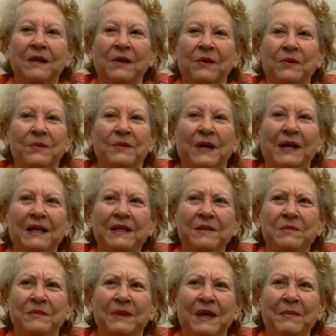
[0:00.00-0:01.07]
No, or?
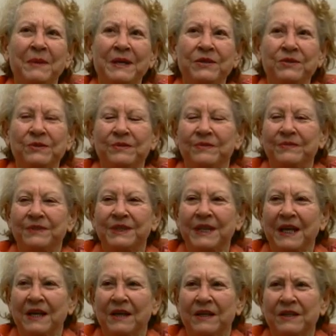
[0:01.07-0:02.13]
I majored in
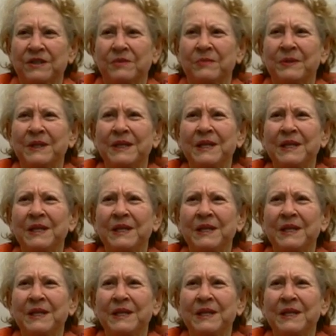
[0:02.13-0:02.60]
psychology. But